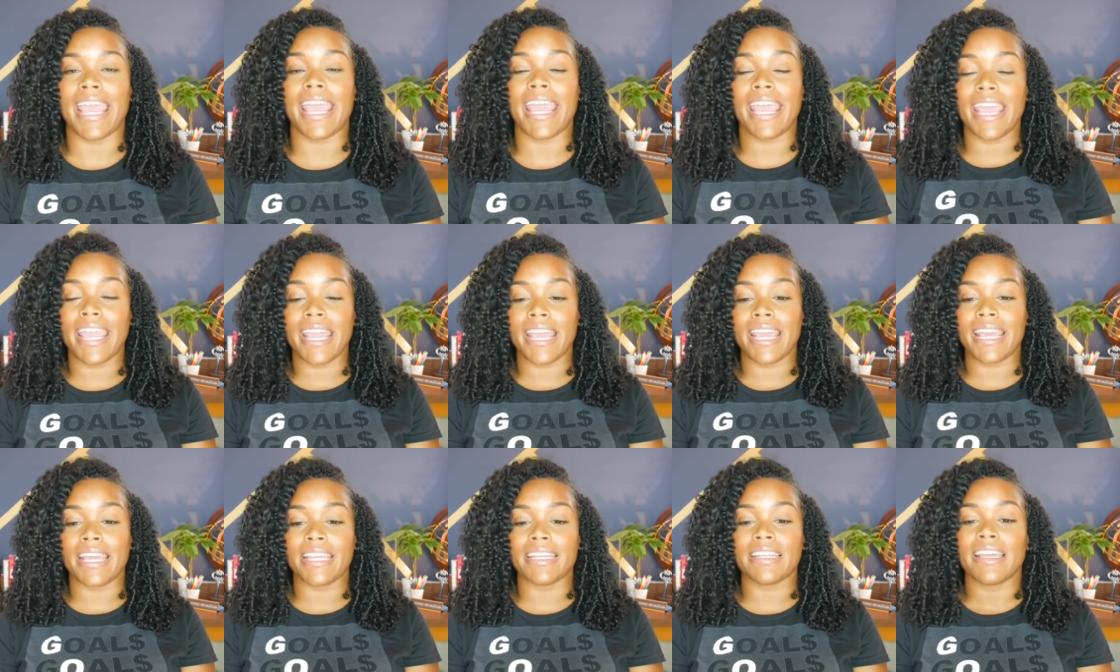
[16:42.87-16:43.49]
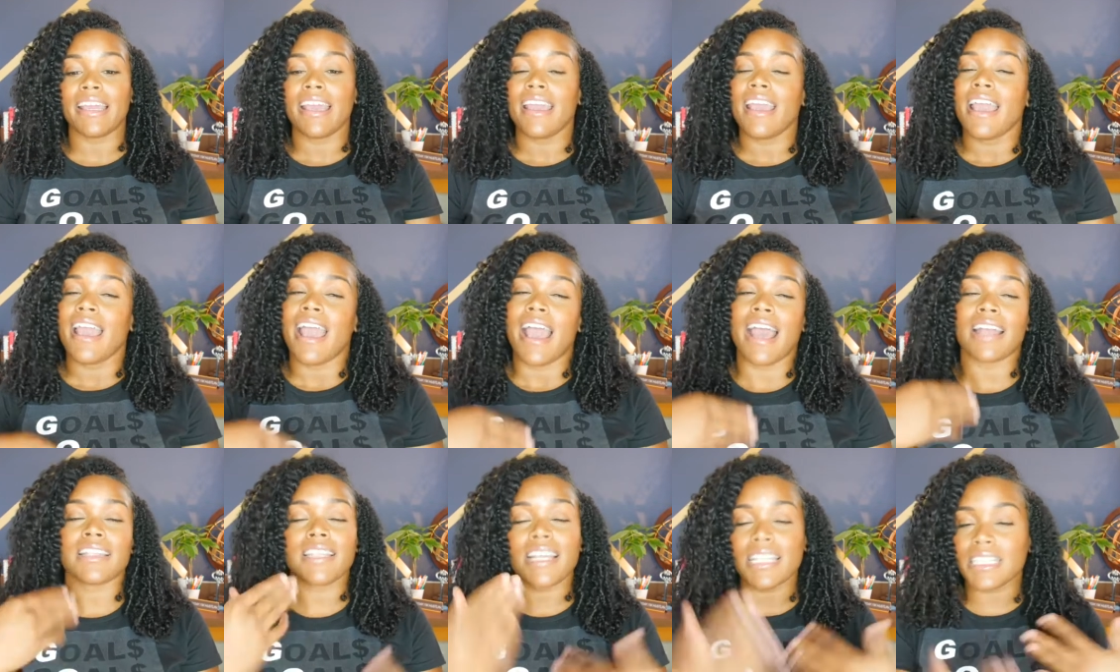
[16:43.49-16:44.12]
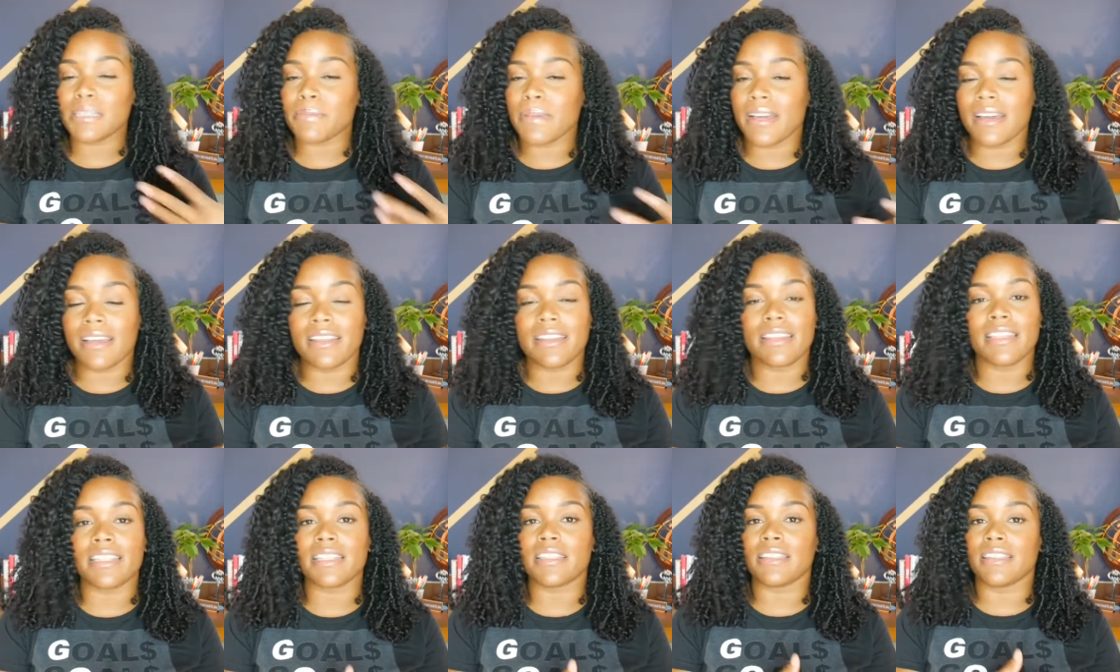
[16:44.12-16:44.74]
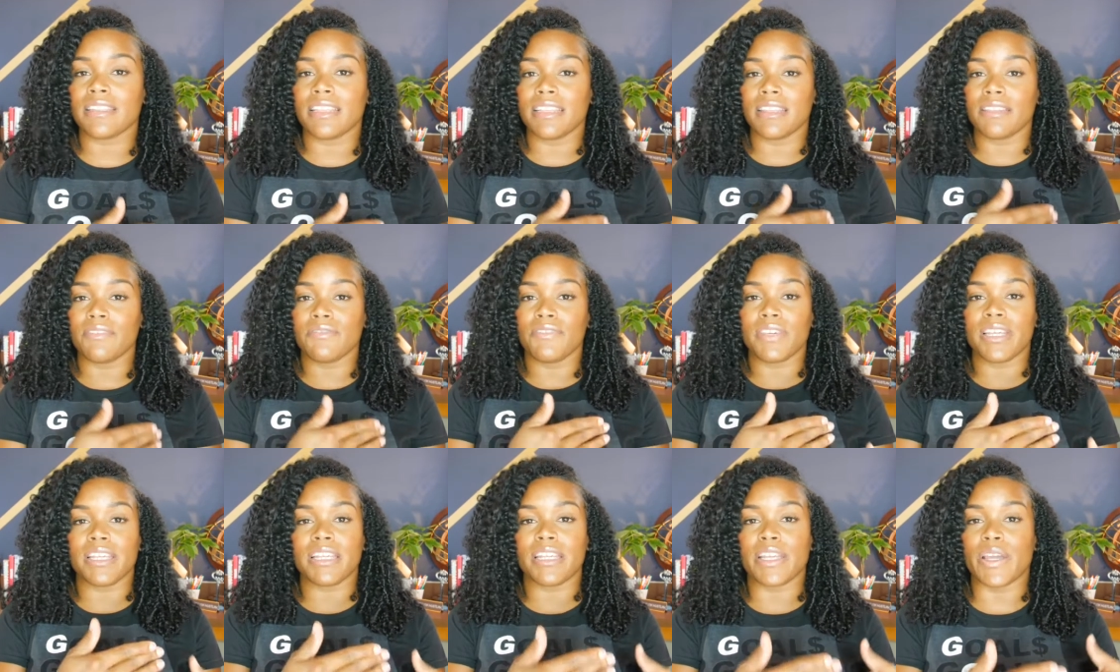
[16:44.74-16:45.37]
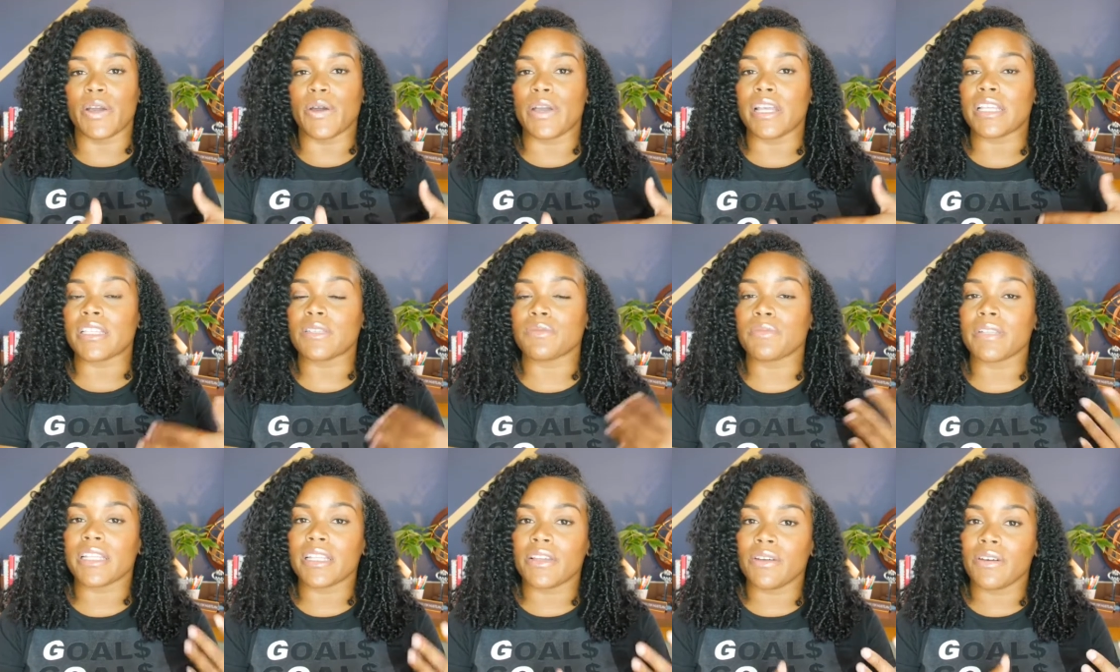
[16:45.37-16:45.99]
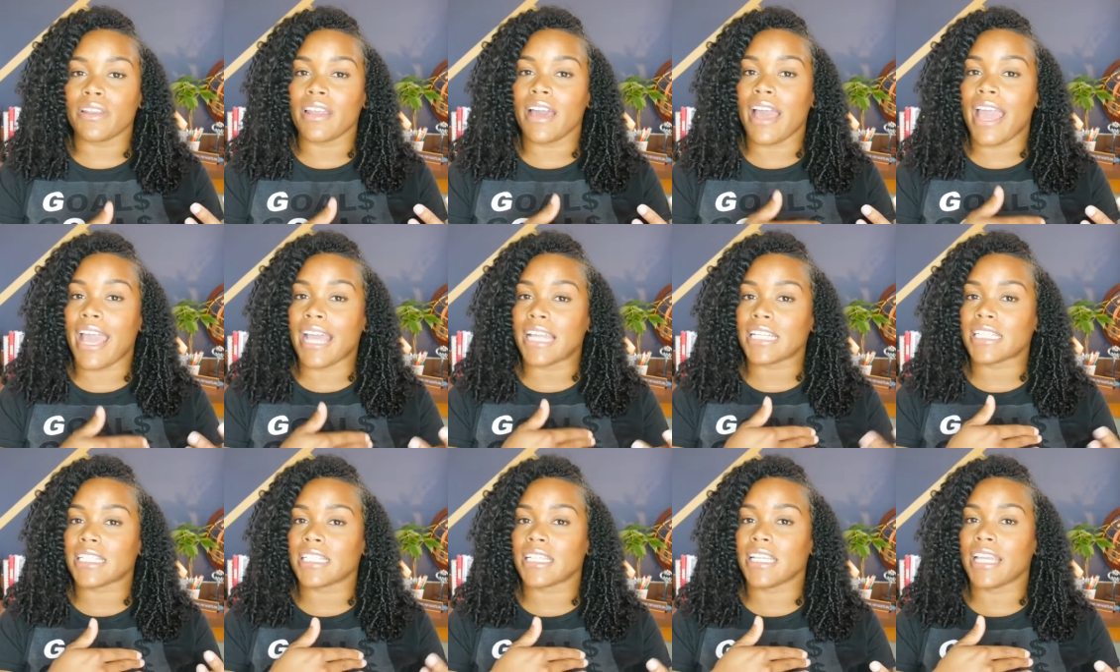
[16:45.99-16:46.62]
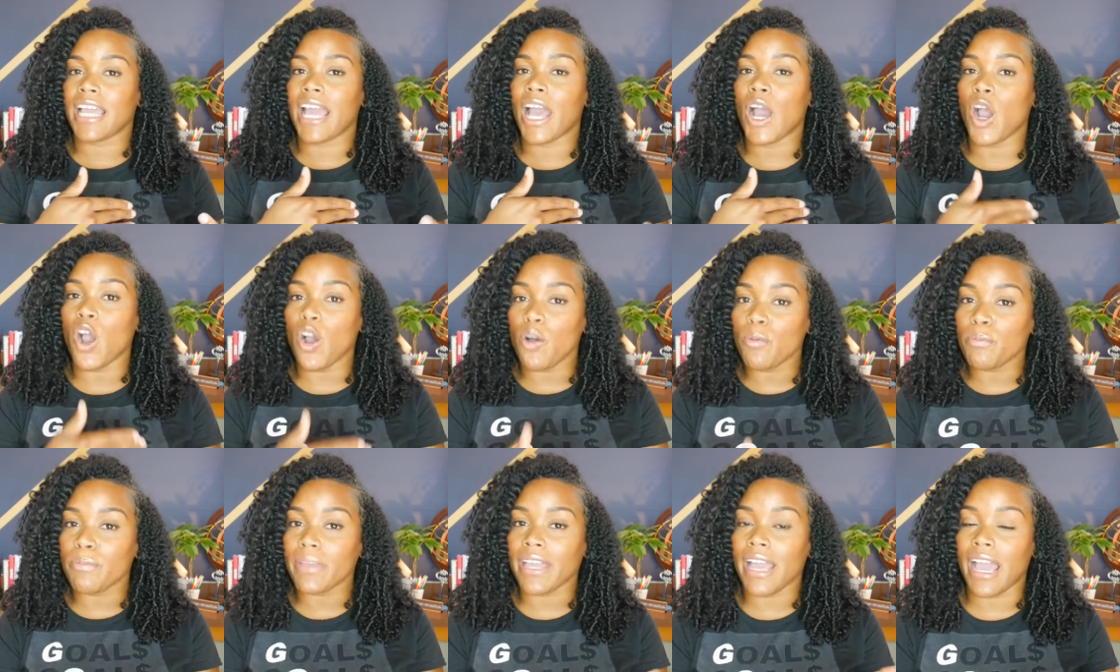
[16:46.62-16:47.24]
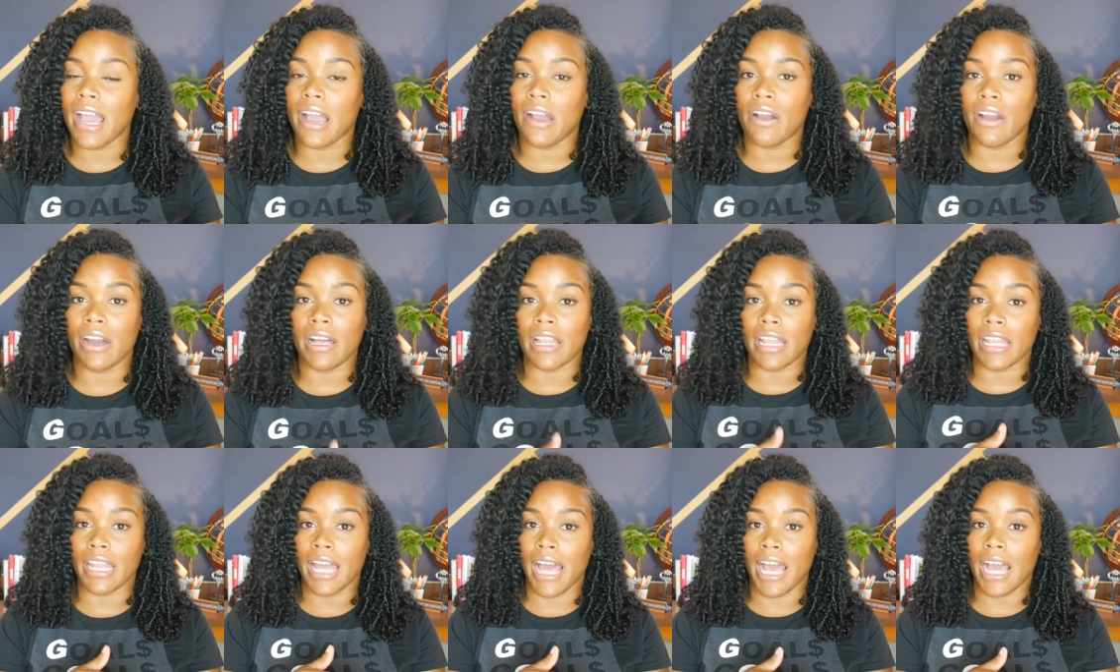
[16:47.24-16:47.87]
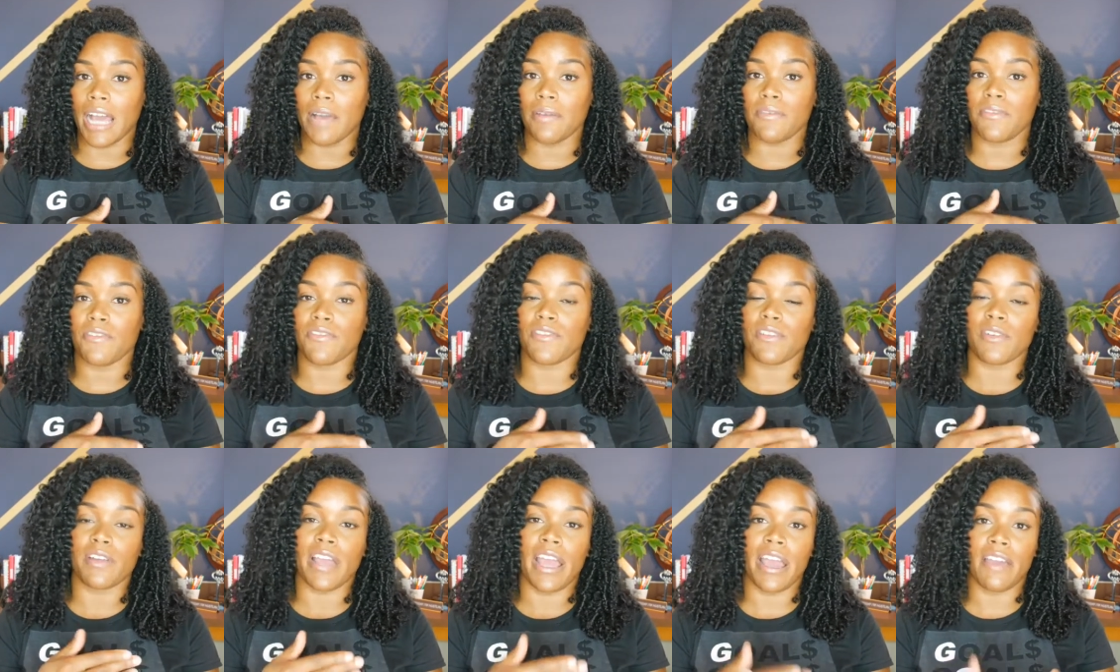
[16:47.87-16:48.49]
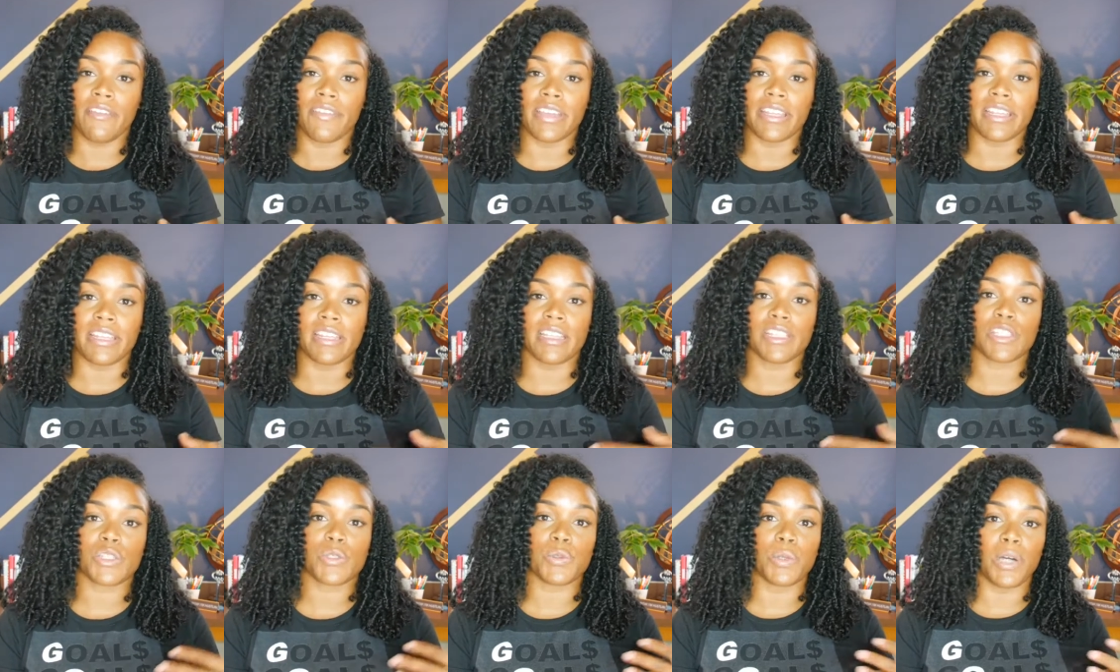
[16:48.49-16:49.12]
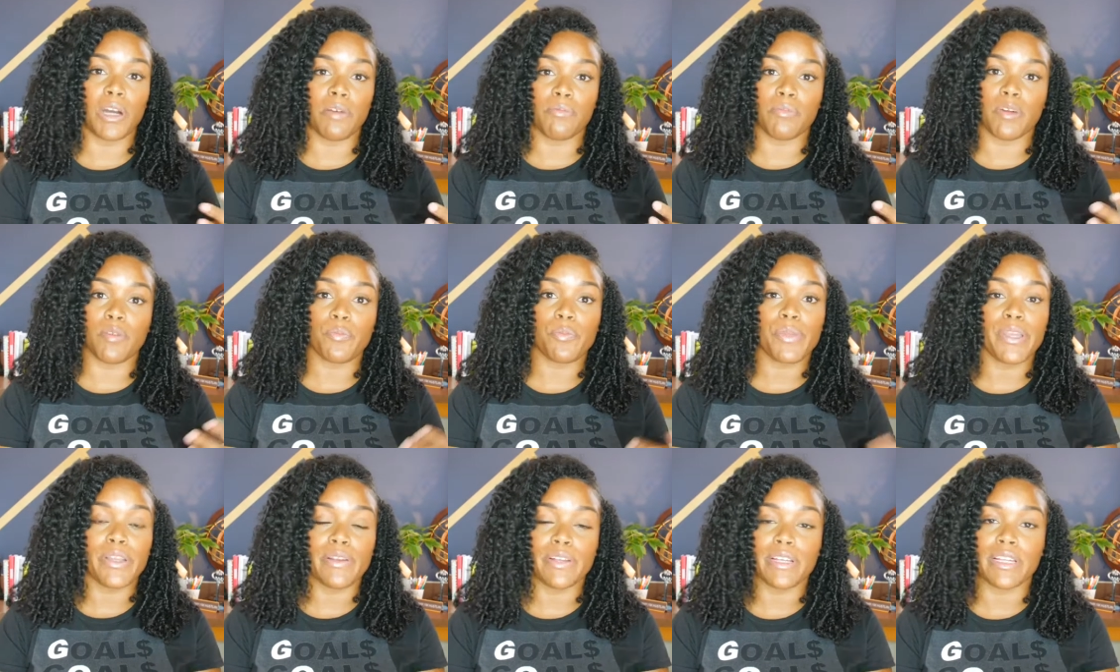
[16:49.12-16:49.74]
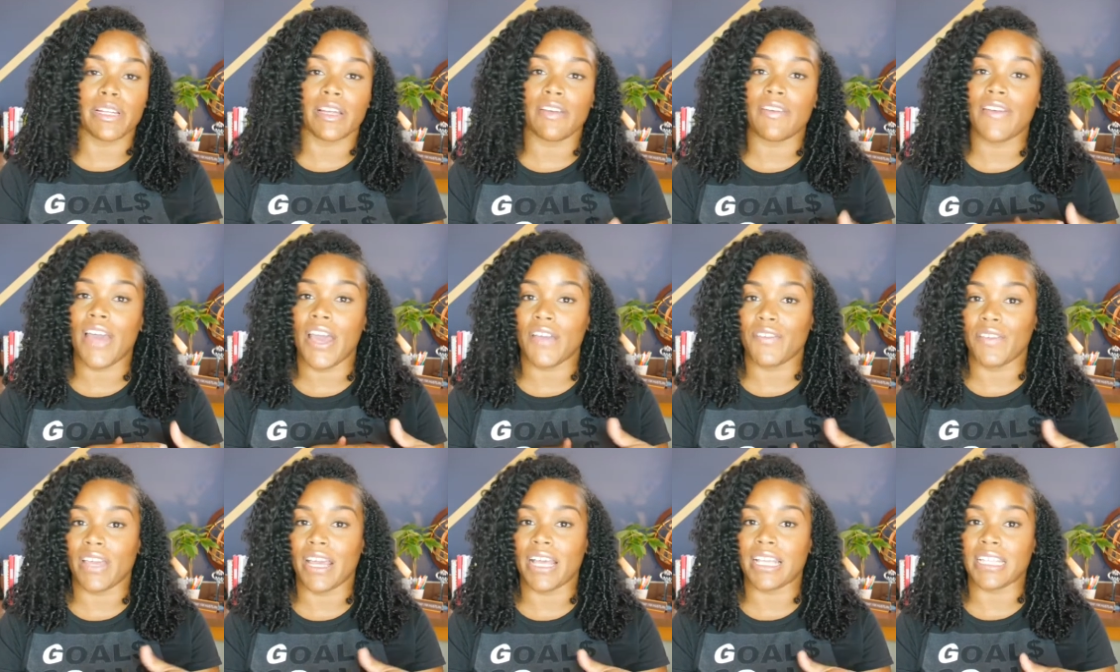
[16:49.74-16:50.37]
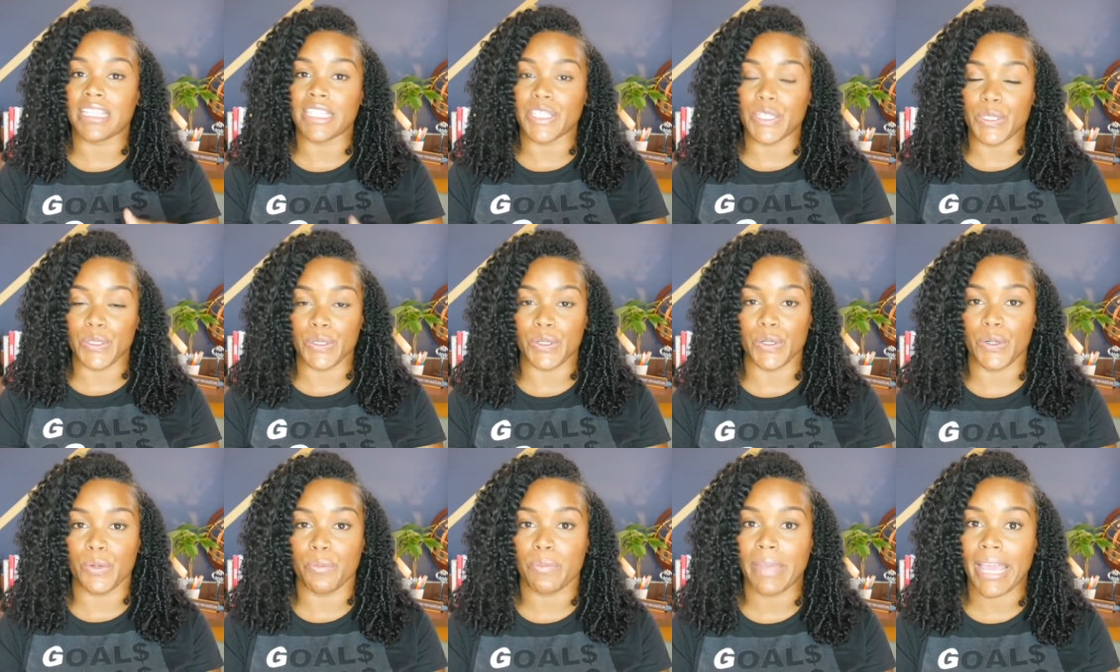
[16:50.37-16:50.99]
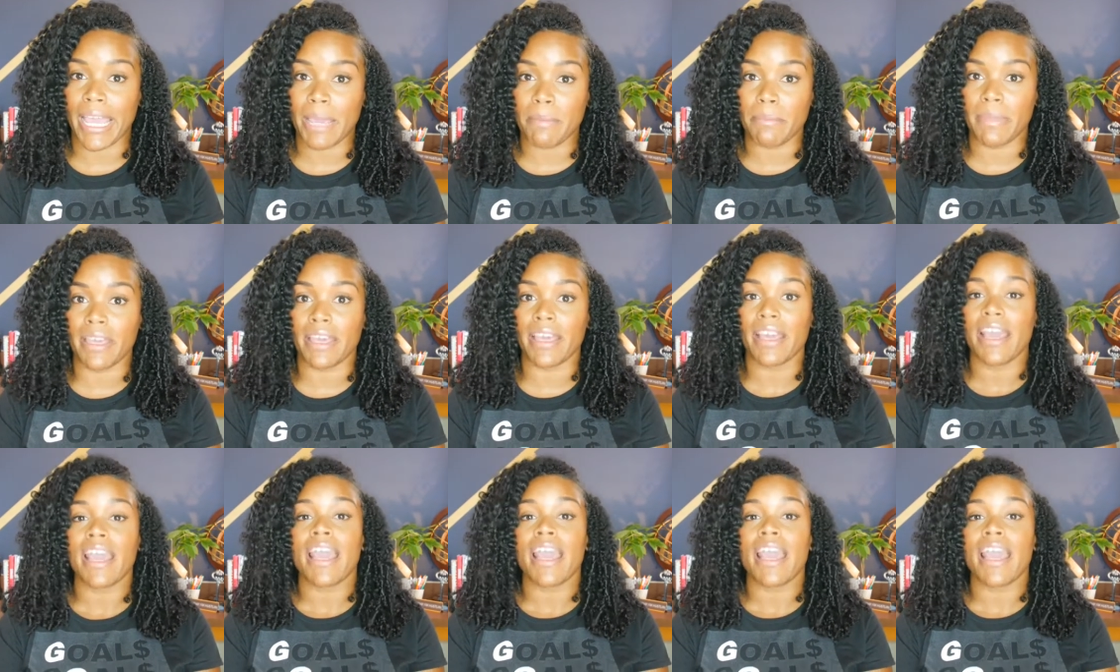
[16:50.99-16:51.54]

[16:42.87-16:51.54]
And I talked about in the, in the video, it's really going to actually help me out a lot for having this 12-month period of having a zero payment